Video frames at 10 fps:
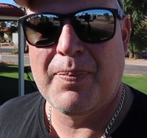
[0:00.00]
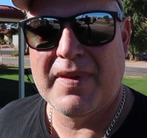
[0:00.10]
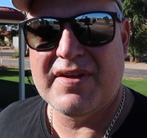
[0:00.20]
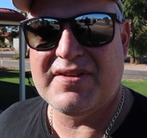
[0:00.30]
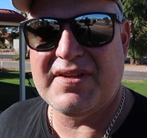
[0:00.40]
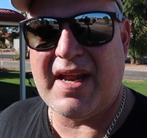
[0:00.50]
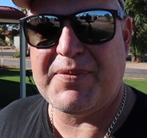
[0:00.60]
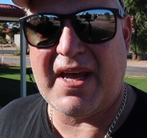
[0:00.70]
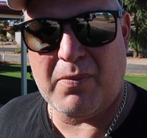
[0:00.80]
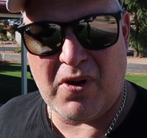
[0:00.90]
This is an
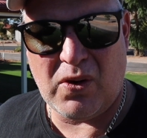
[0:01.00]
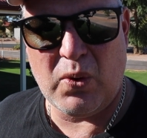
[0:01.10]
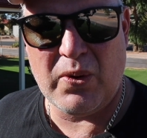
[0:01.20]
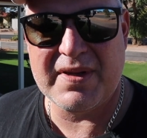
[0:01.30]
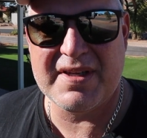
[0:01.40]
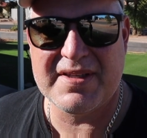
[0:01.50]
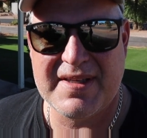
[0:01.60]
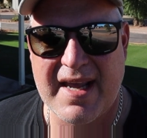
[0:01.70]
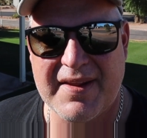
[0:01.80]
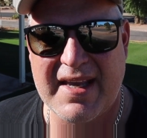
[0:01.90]
update on my lawn. It is now the